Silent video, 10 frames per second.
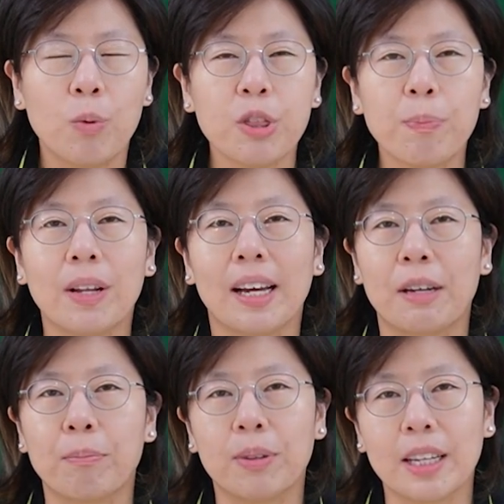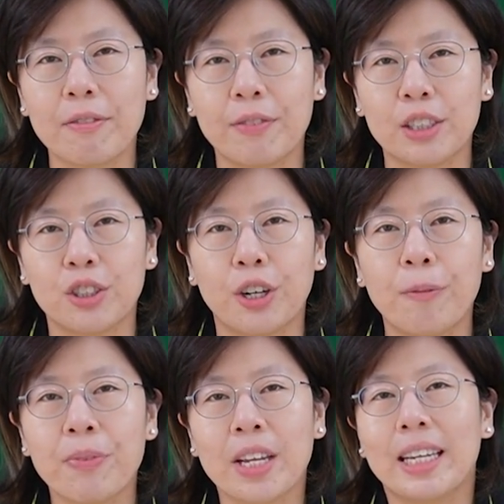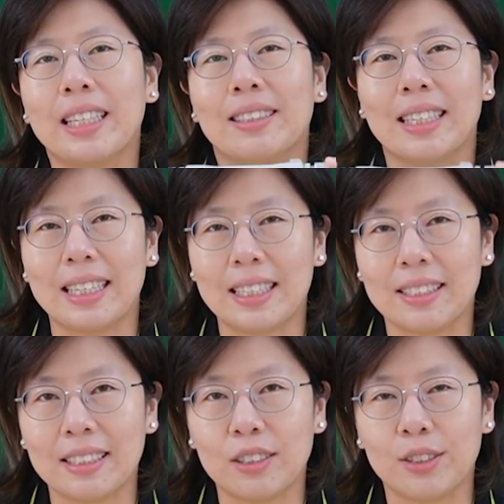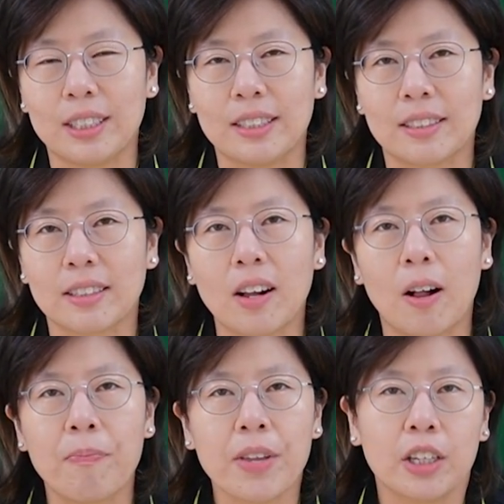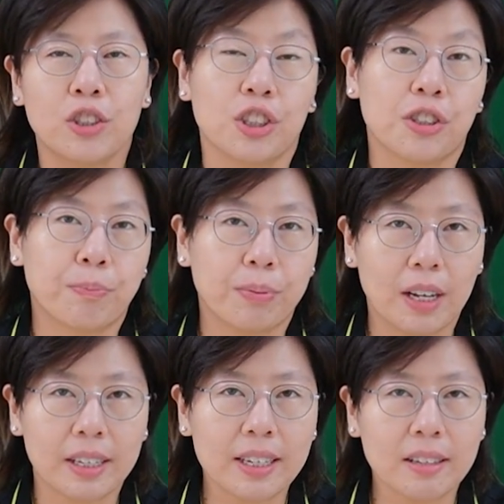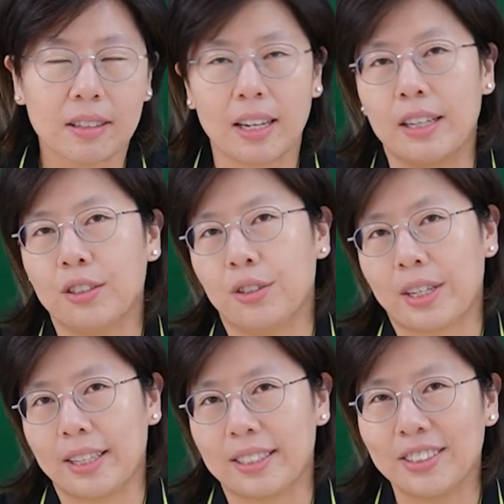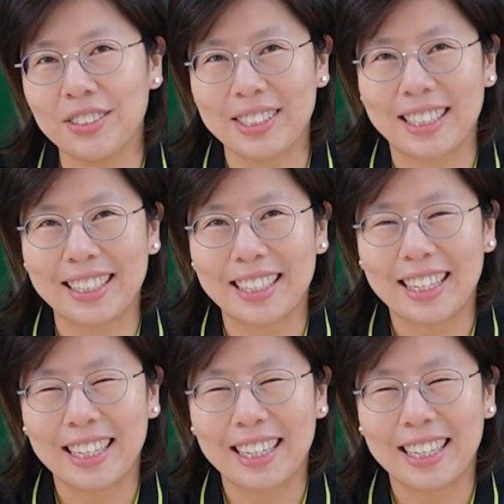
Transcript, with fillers: With the plug and play feature, it's easy to install. Just plug it and you can use it.